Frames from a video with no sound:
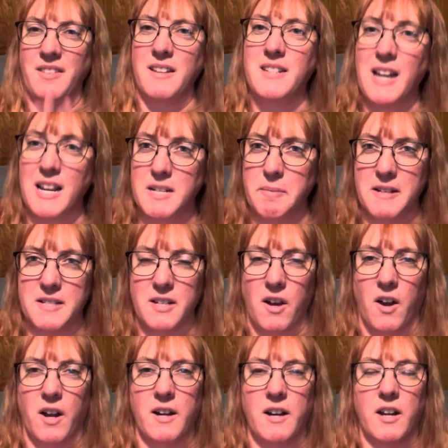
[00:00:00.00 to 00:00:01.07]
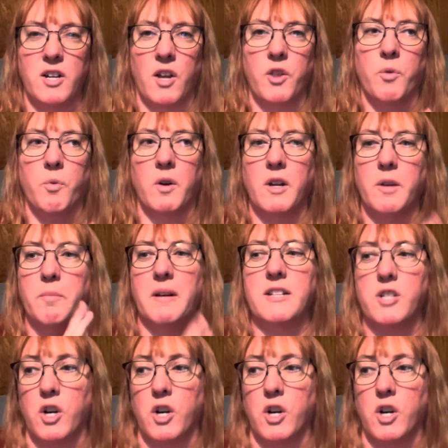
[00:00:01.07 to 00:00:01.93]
takes place on another world, but it's